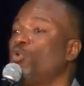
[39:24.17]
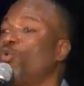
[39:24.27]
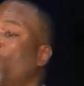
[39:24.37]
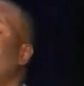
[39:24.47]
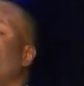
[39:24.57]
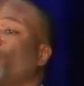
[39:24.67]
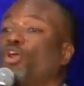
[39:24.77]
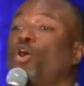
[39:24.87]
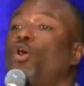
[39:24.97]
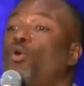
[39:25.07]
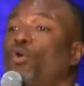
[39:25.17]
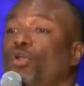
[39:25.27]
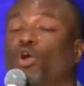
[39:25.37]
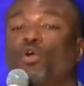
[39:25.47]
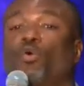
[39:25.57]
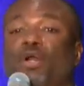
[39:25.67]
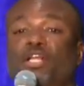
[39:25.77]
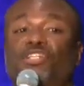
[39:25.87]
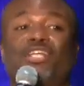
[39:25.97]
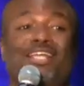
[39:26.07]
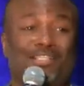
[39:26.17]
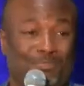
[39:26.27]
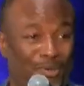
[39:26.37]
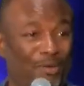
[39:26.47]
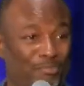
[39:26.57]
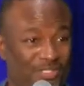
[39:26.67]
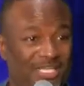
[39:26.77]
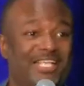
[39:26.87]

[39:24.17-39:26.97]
who are the called according to his purpose.